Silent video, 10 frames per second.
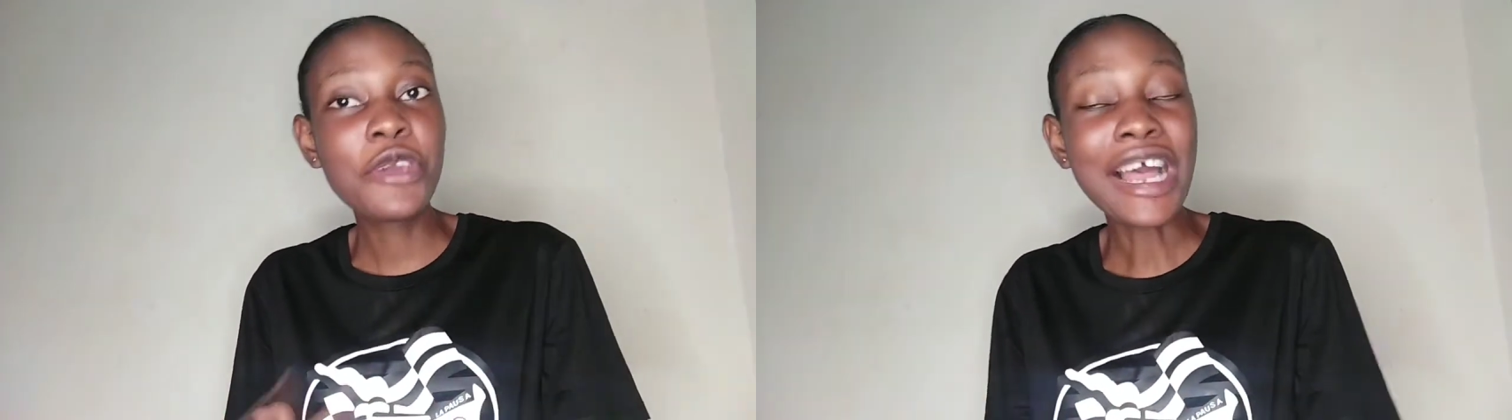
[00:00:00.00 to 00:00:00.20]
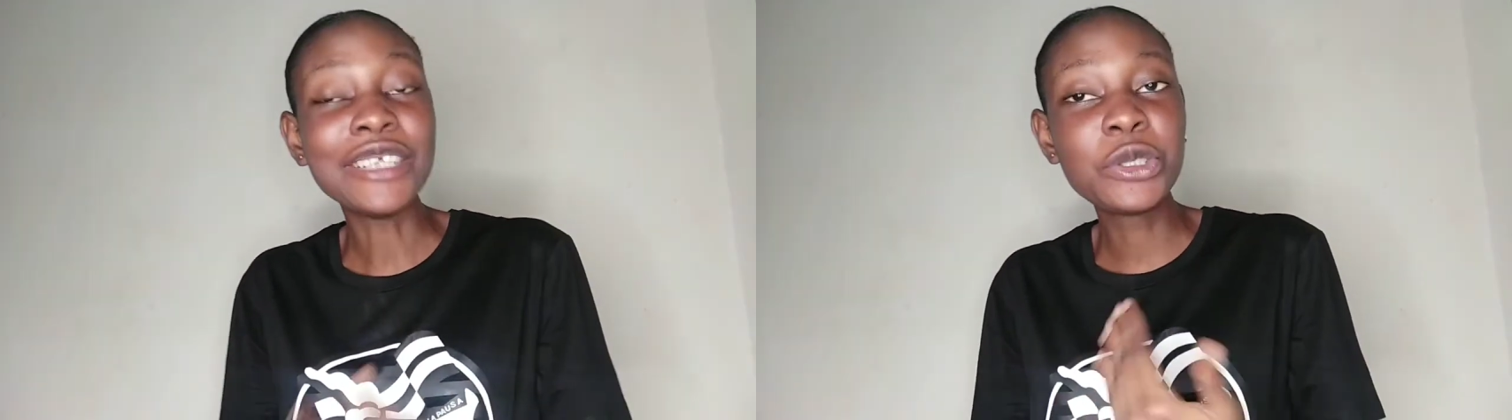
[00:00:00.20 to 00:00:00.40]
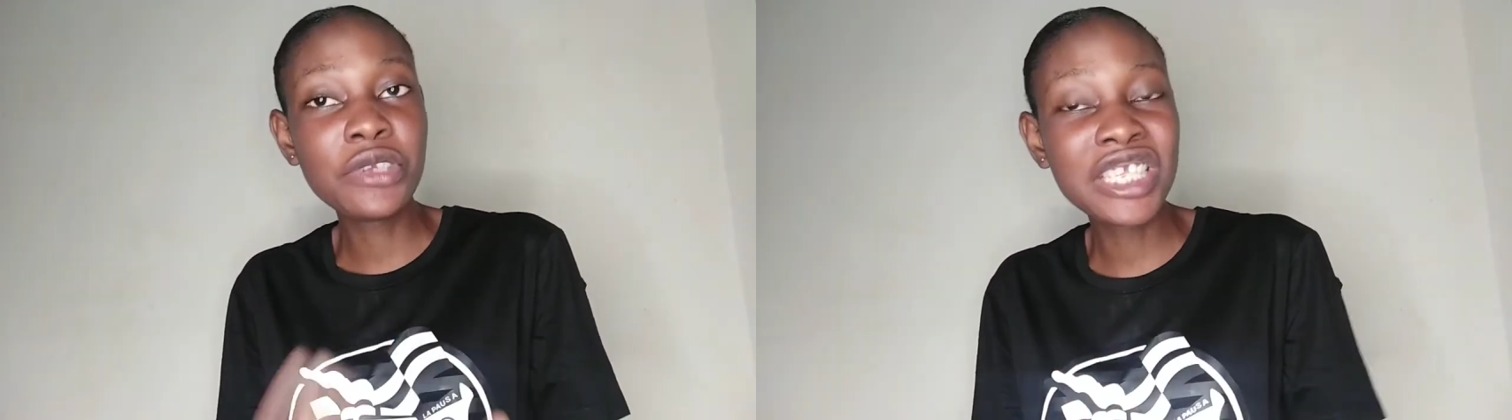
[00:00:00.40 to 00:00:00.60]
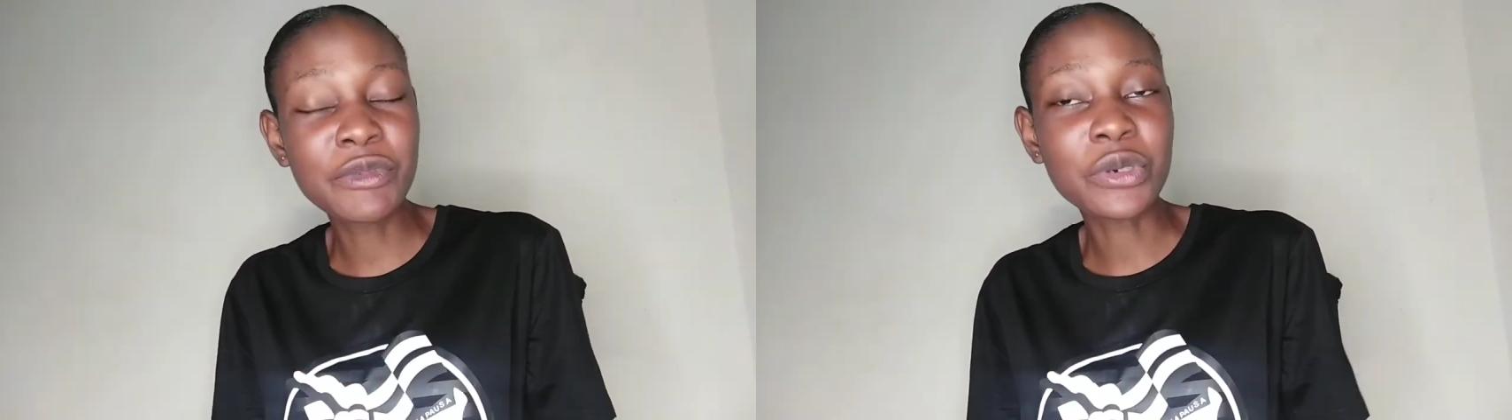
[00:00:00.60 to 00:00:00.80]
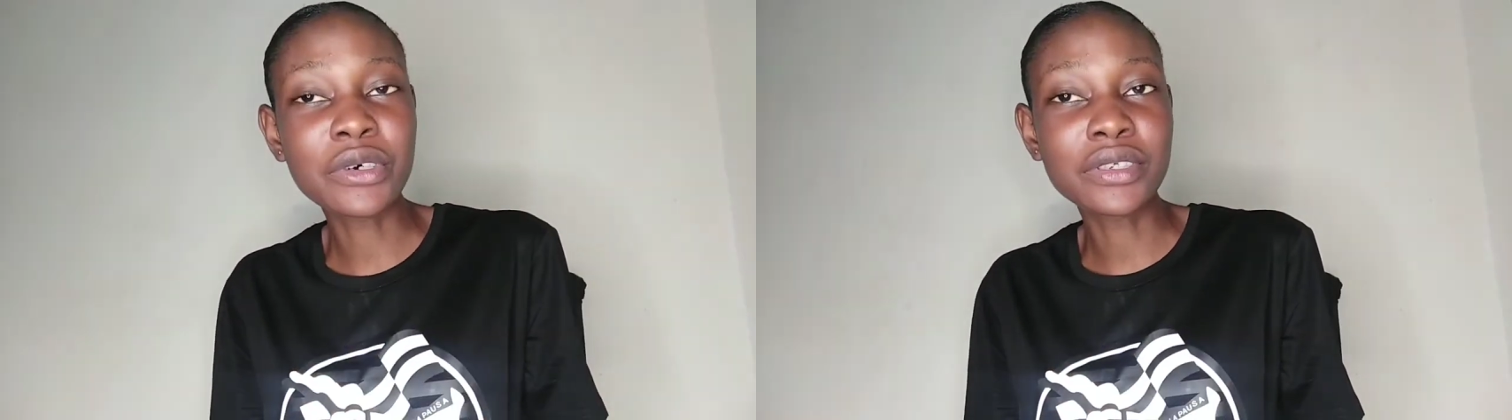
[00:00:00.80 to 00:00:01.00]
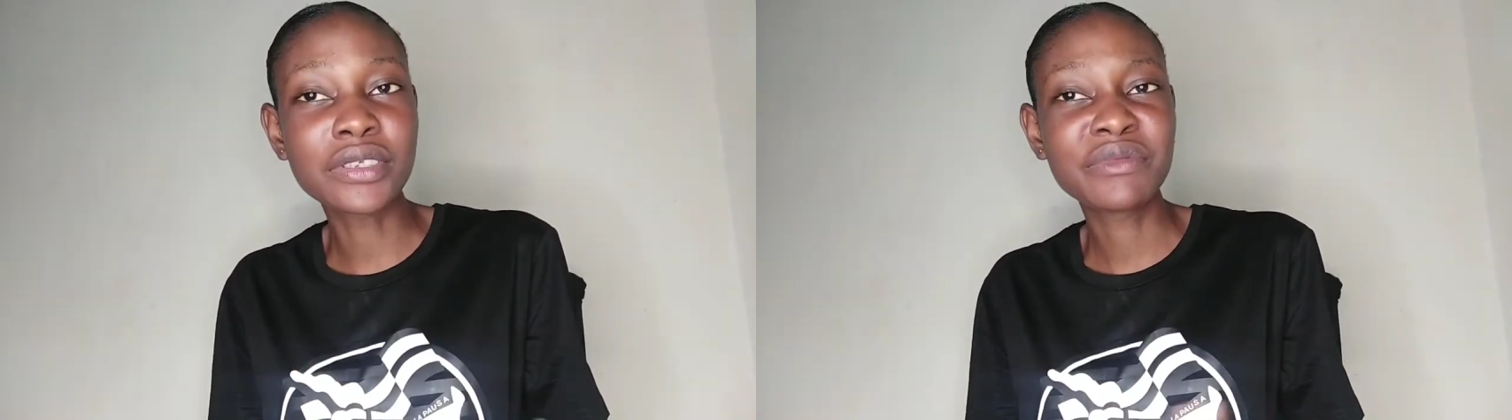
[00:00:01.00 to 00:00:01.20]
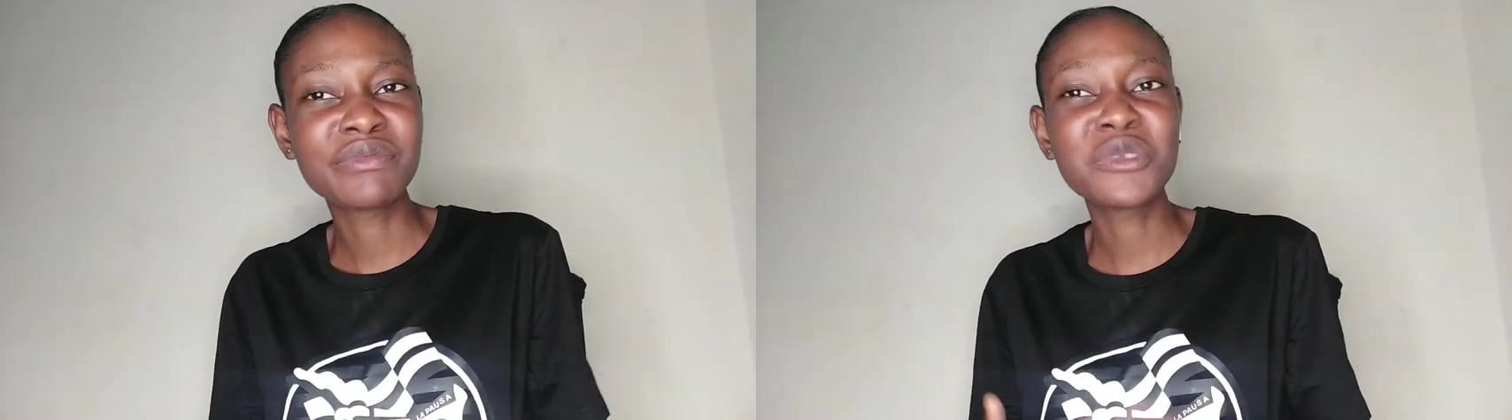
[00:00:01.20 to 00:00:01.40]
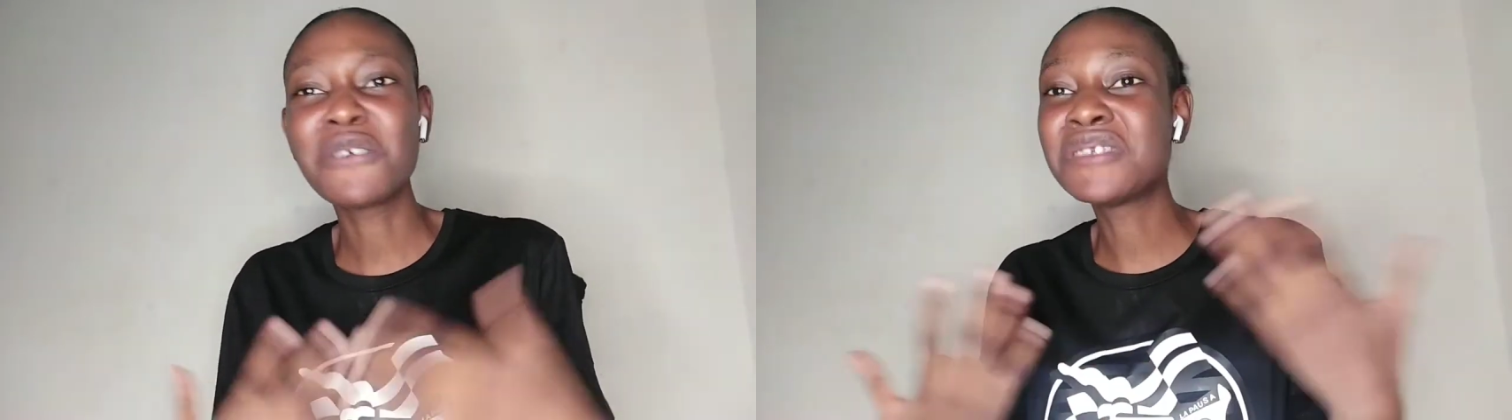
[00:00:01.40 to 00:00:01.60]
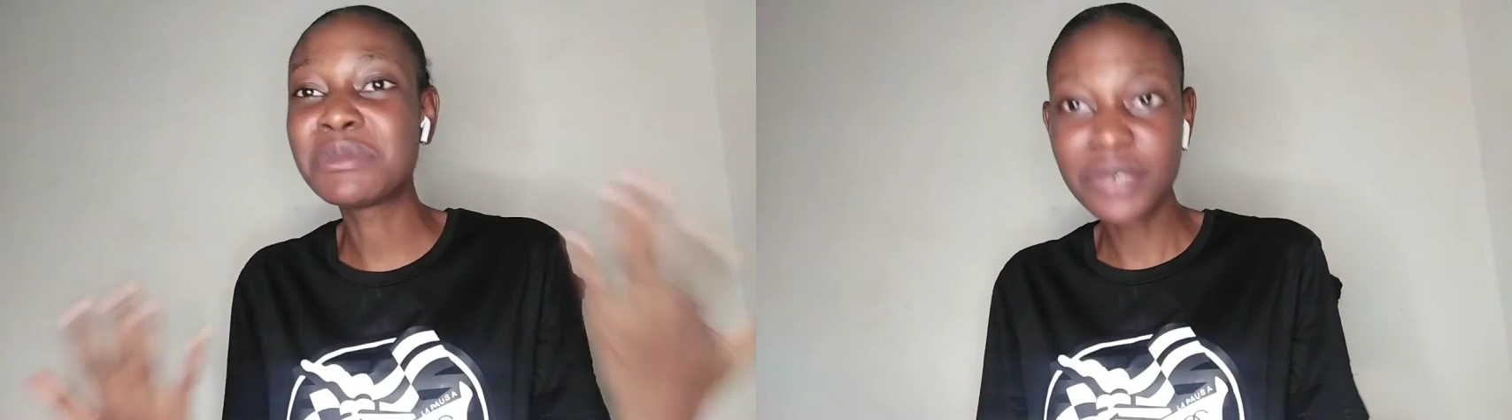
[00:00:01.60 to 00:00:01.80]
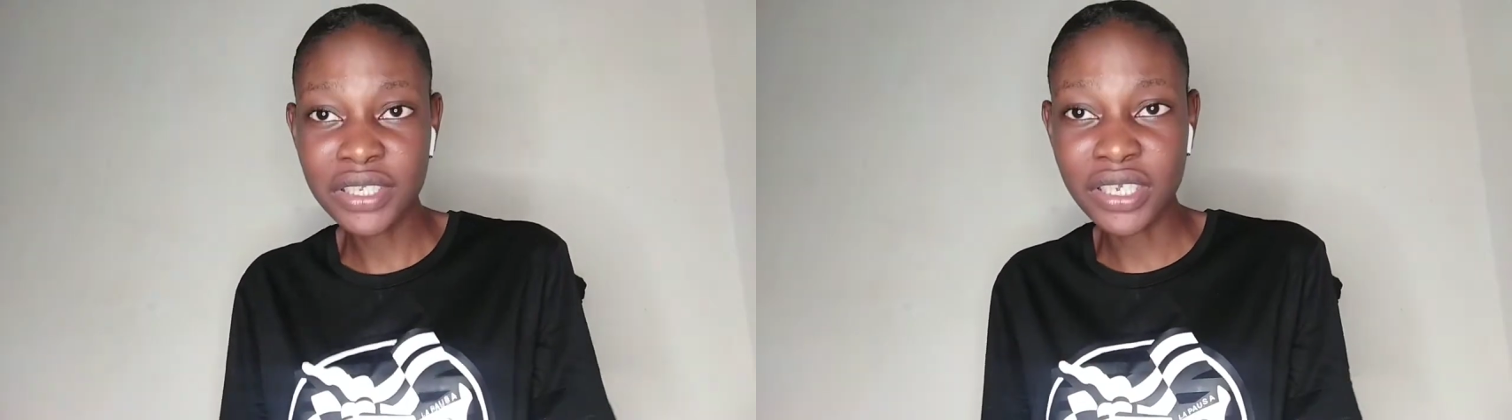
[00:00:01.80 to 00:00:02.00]
are doing it because of the
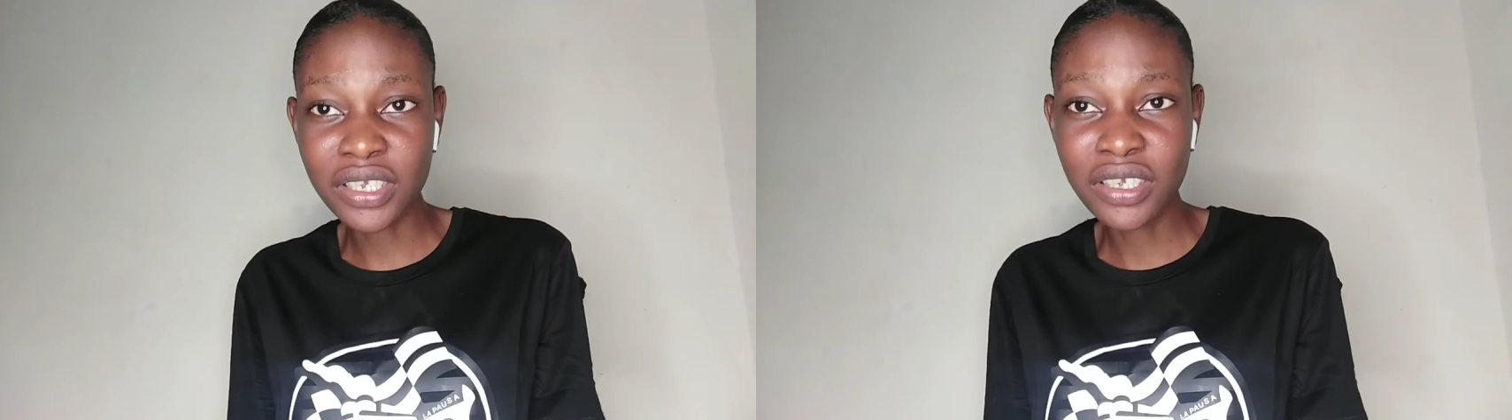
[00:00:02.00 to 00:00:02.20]
money.